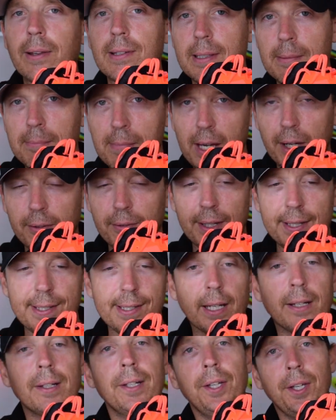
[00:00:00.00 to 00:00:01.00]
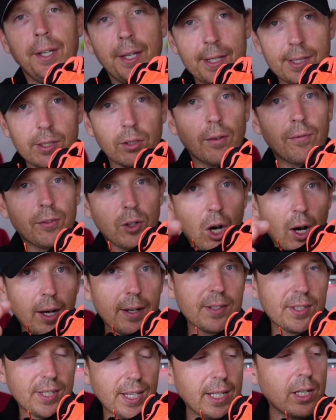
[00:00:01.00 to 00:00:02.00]
it's the Metaracer. So I've
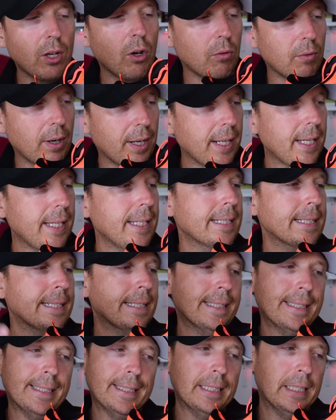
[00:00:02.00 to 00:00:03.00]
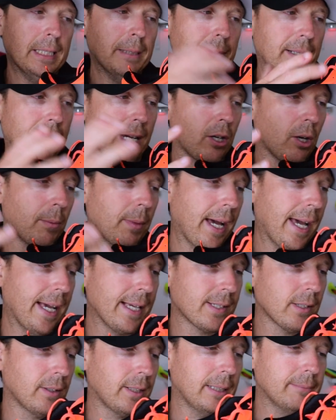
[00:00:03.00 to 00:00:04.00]
kind of seen it already, but now I've got my
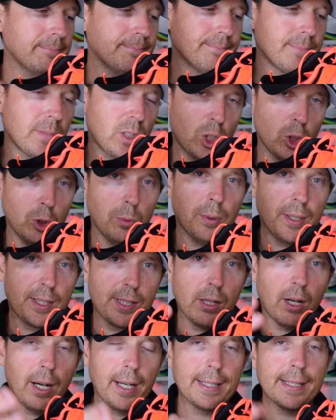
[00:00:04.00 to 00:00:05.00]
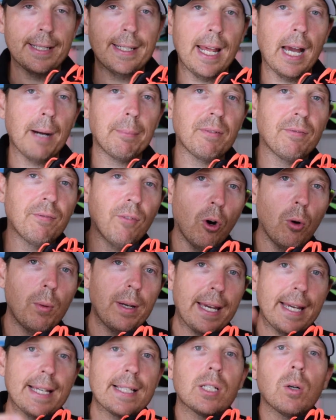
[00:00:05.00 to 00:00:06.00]
hands on it, super excited. Now, before we
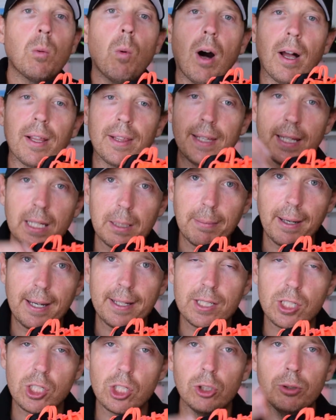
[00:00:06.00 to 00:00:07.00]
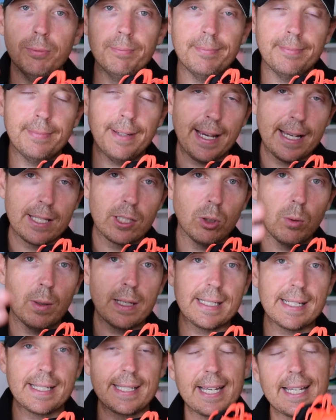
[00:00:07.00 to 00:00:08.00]
get into what I think about this shoe, as
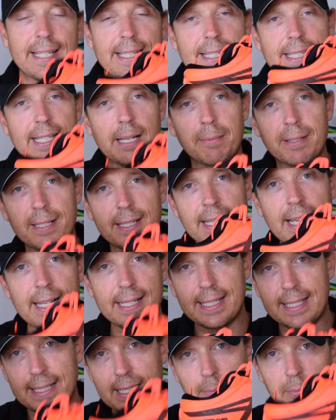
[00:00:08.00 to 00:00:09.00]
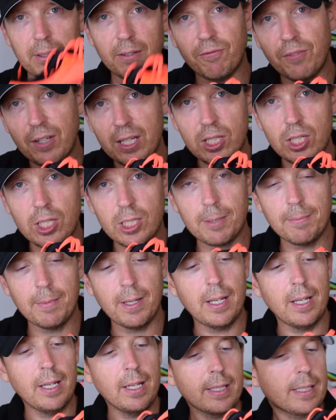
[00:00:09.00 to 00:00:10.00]
always, let's get into some of the stats and some of the features.
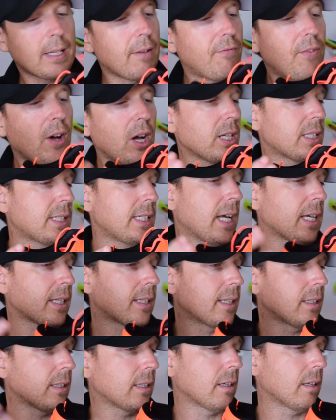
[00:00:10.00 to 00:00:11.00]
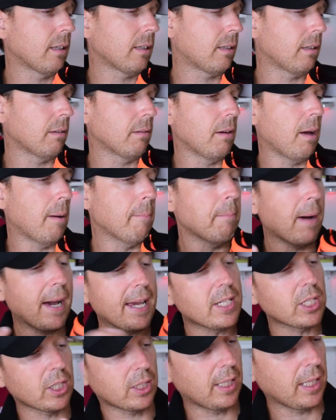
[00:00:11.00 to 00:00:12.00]
So firstly, I think a
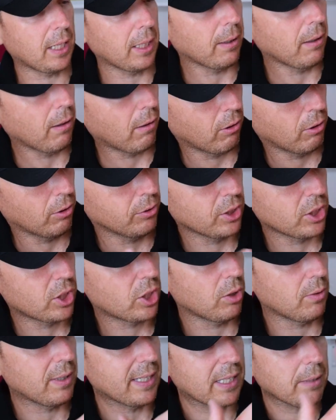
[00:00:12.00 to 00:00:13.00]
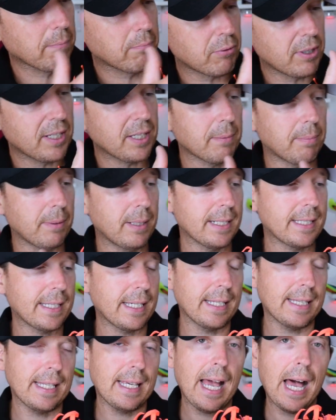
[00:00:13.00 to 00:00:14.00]
major thing on this shoe is the
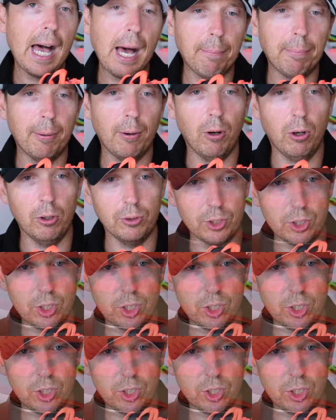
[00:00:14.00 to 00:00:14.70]
breathability. The upper on the